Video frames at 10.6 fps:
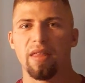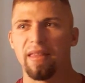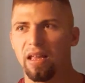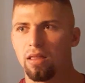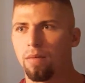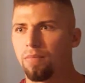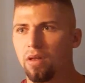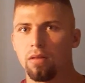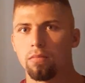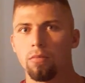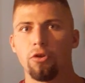I think it's
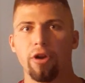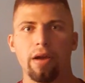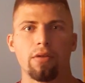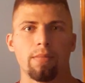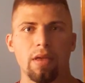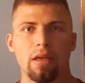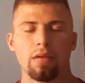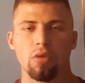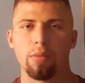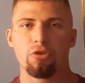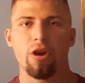something greater than me,
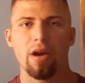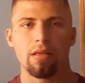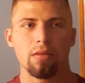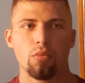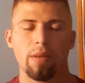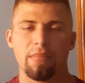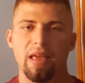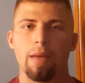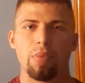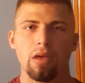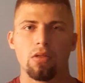what I'm
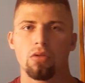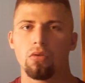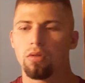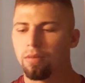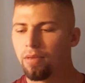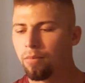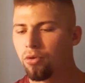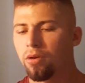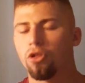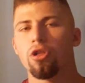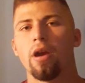tapping into, is something I'm
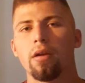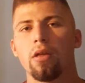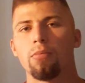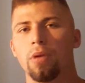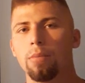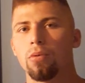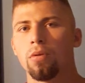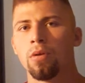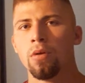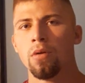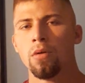trying to share to other people.